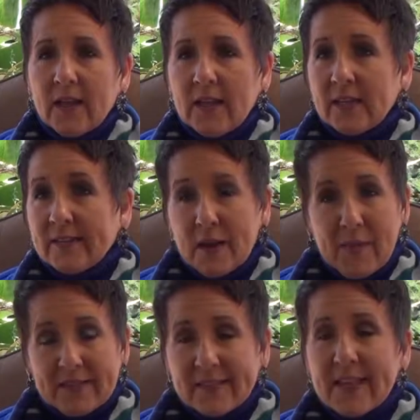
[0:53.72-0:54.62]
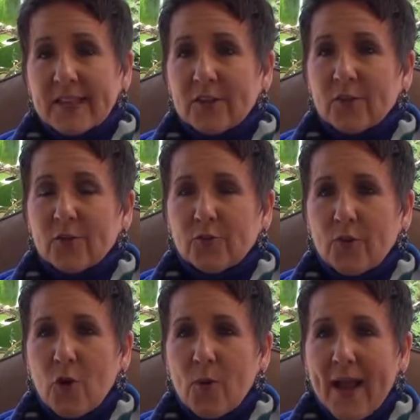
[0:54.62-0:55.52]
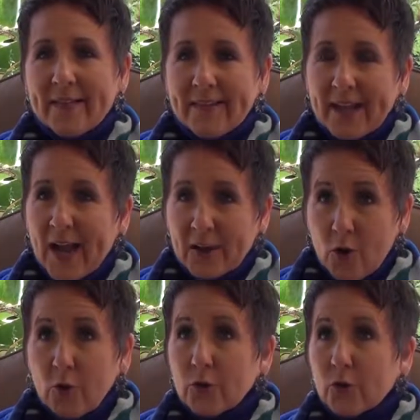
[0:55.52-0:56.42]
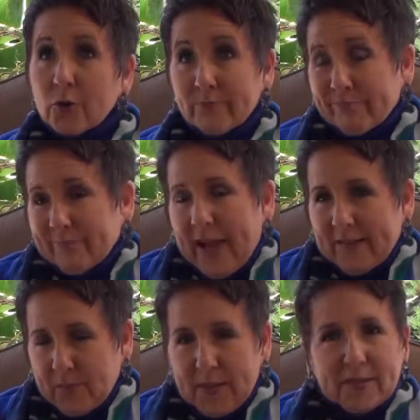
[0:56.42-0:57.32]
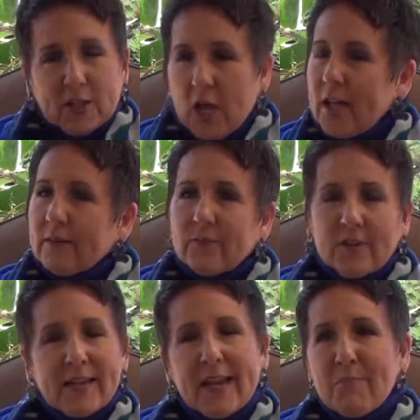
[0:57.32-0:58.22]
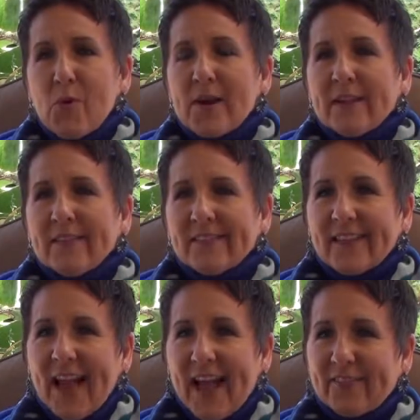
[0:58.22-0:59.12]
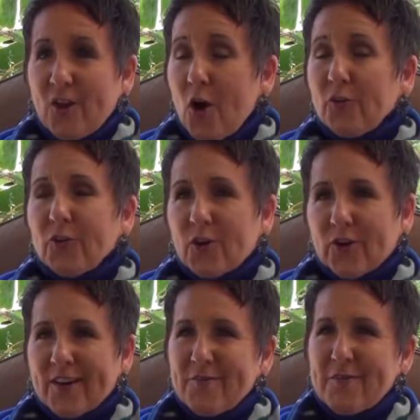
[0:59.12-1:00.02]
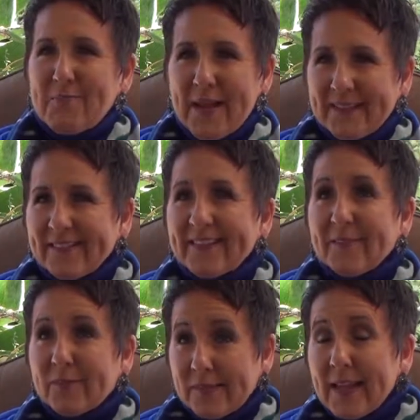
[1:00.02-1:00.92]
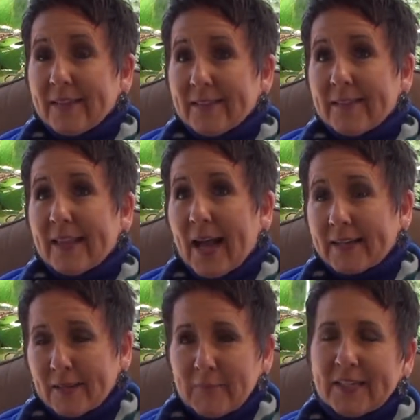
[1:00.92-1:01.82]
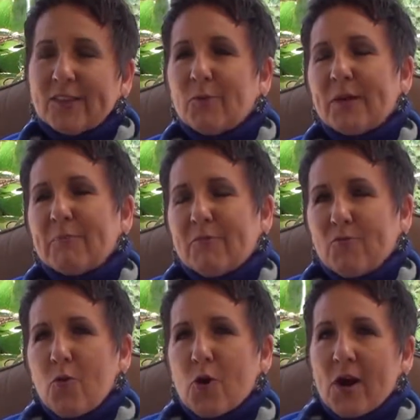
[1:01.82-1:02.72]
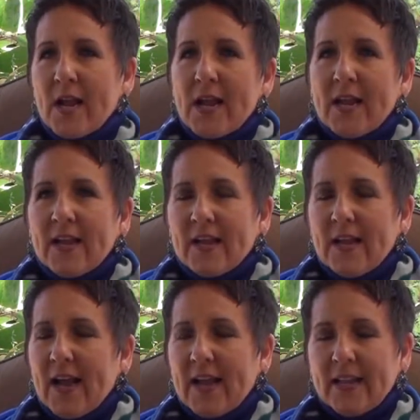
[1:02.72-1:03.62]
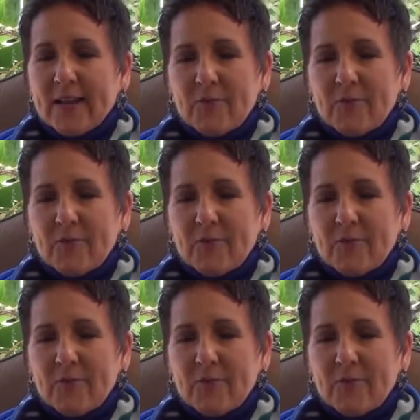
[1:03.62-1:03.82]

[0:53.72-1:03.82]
anytime I sinned. So as I got older, I spent a lot of Sunday mornings at the altar repenting of sins that I'd committed the week before. I